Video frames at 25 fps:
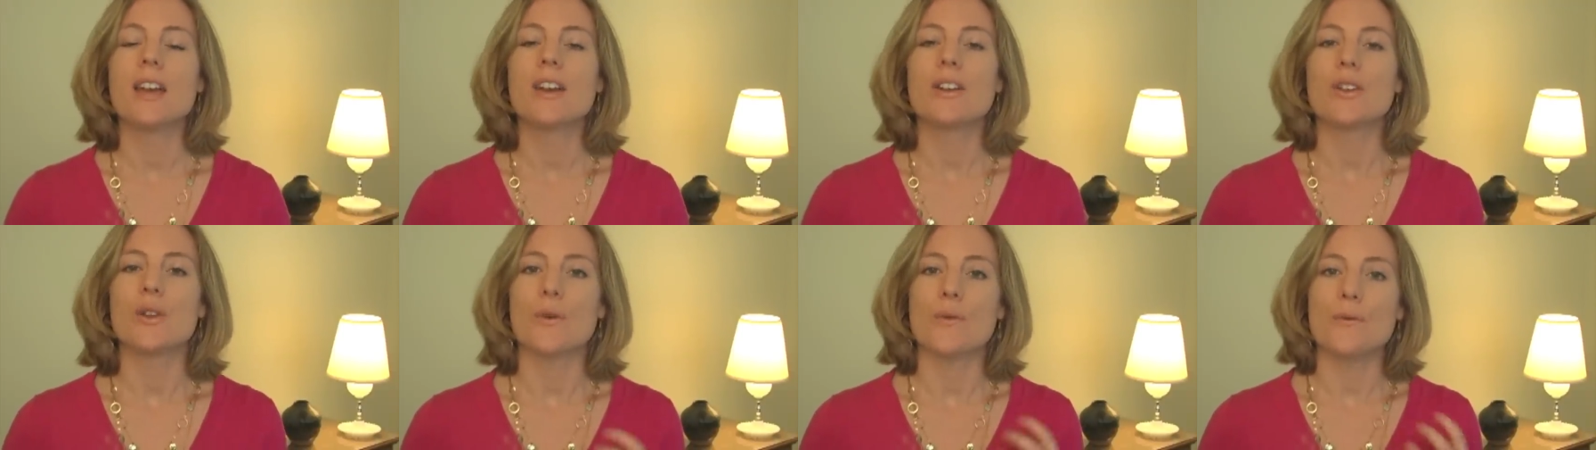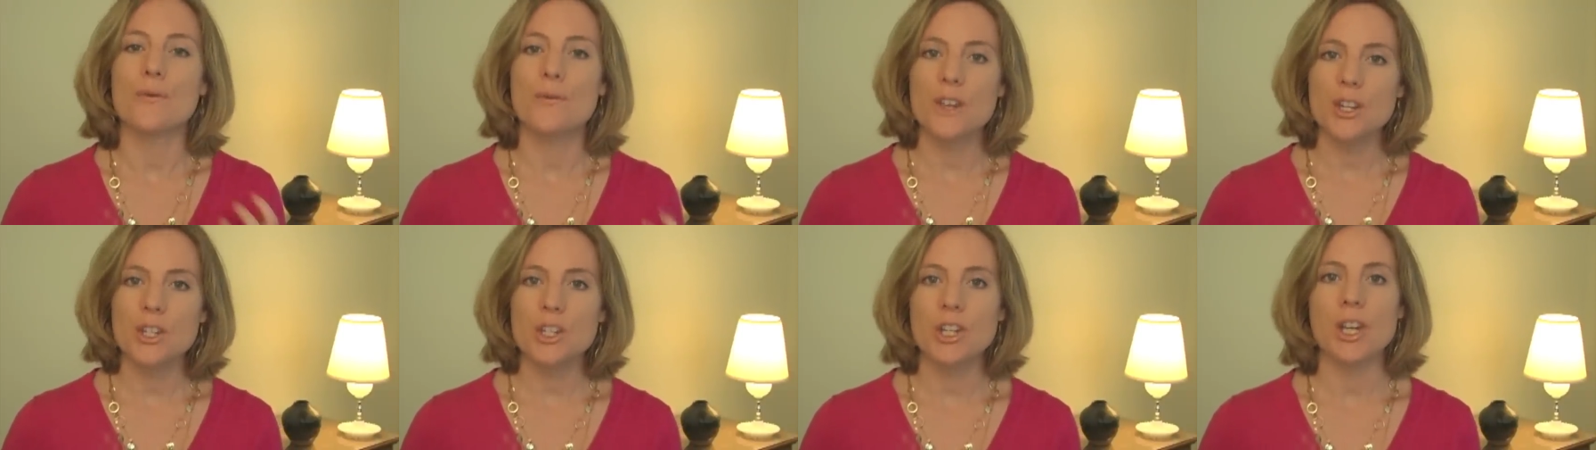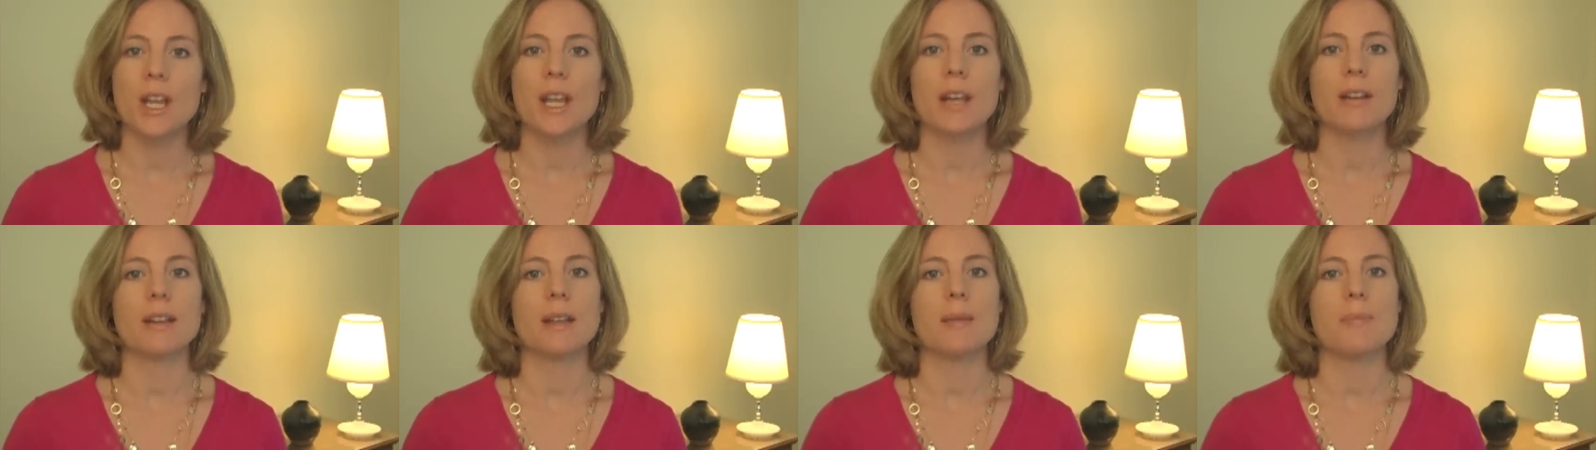your
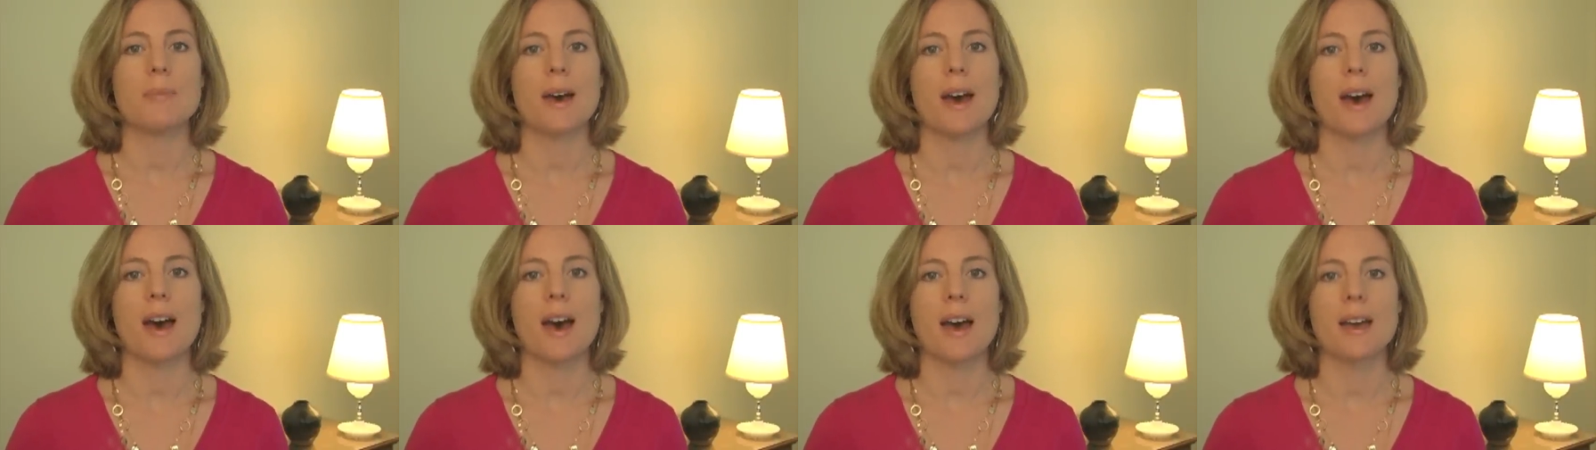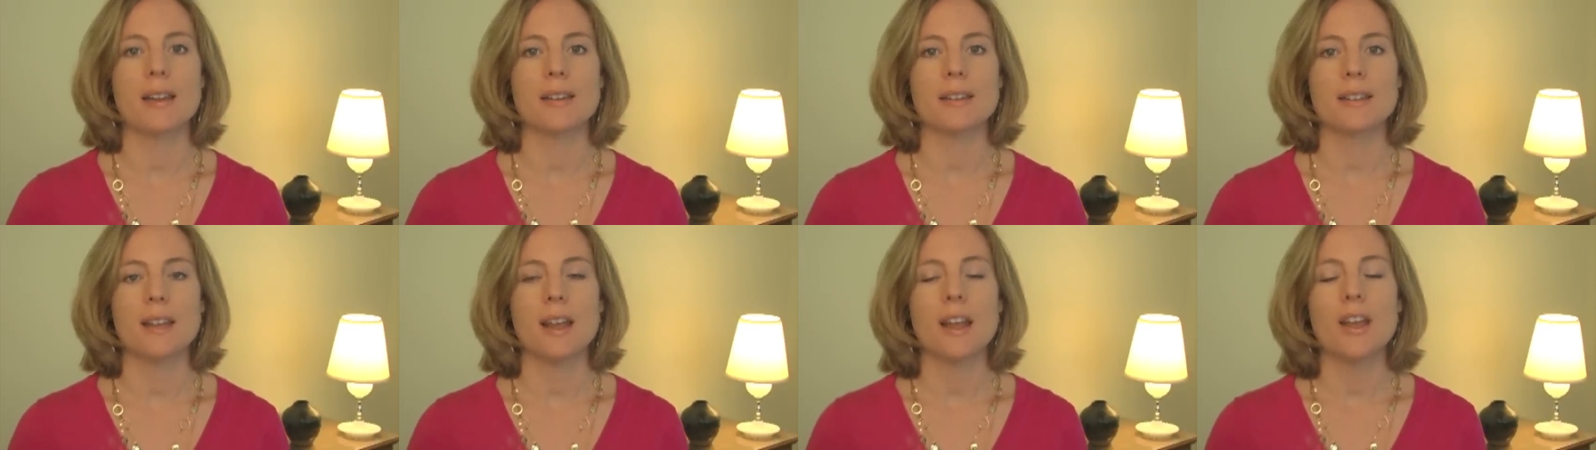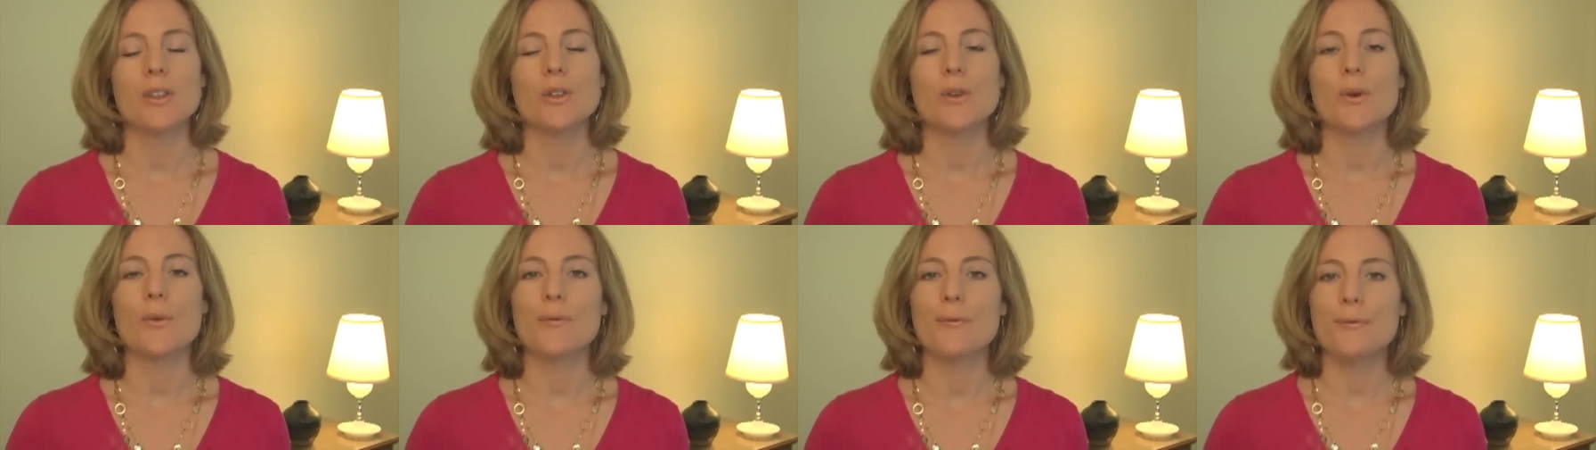visionary part,
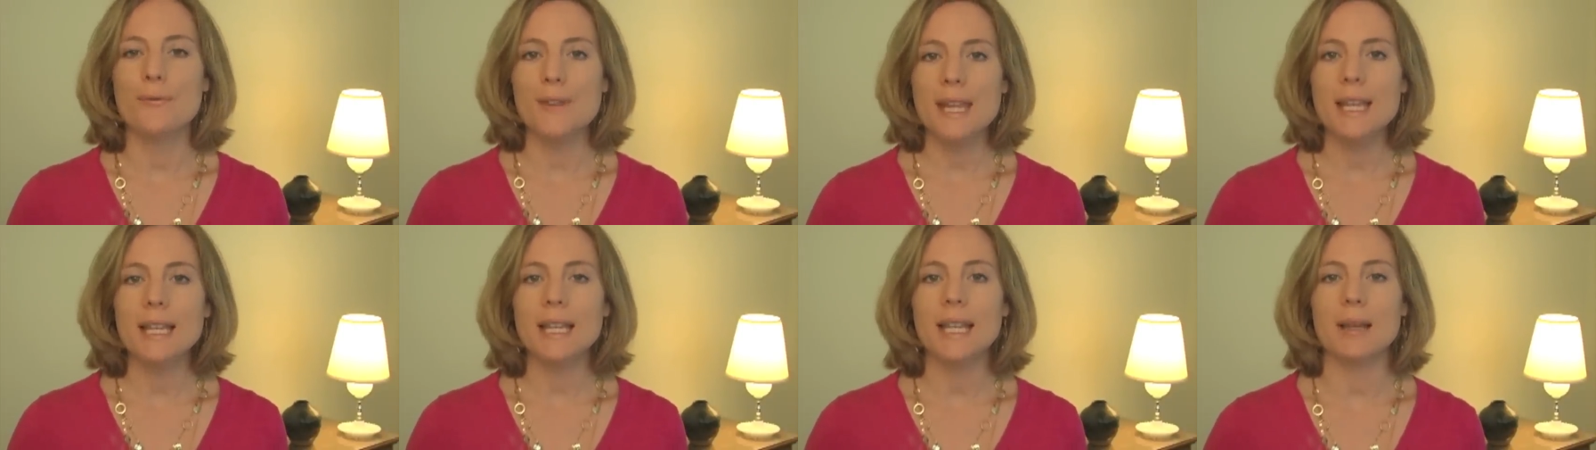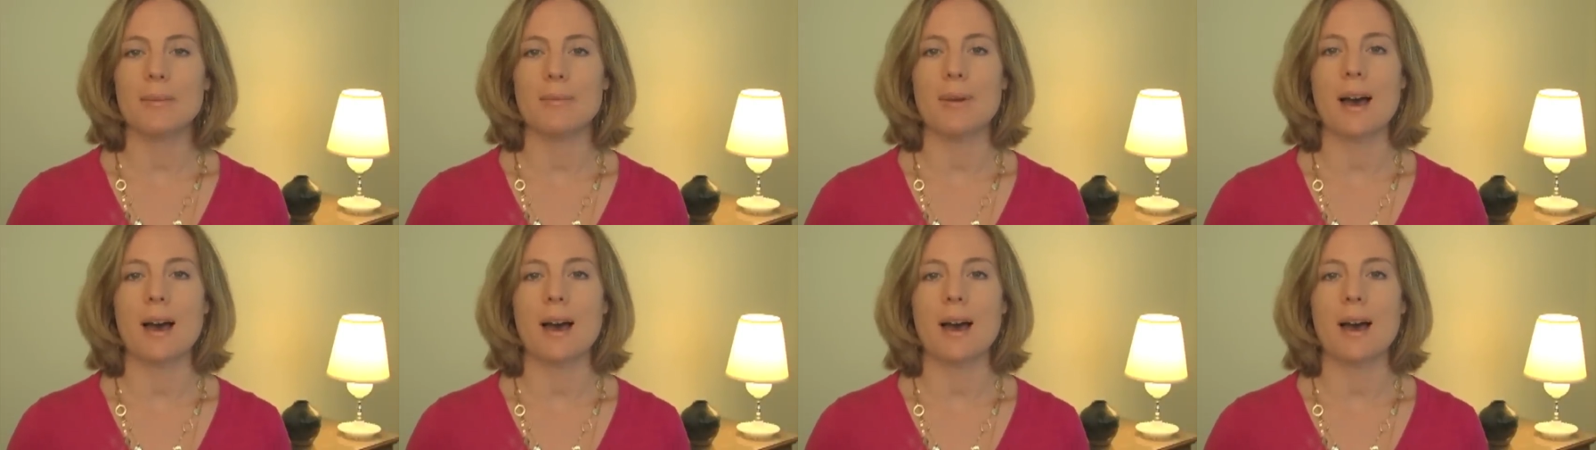your feeling